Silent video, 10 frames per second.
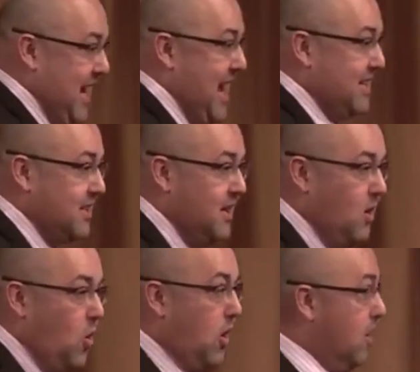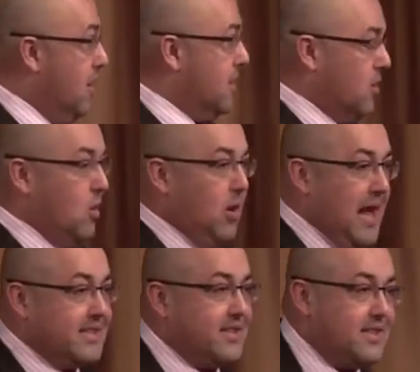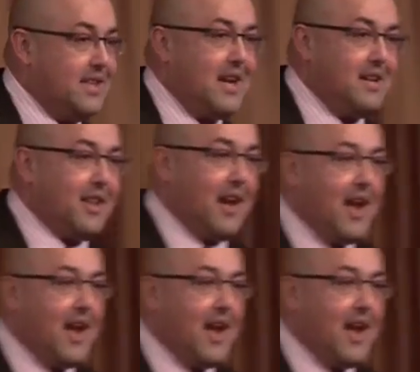yet, or Google hasn't seen anything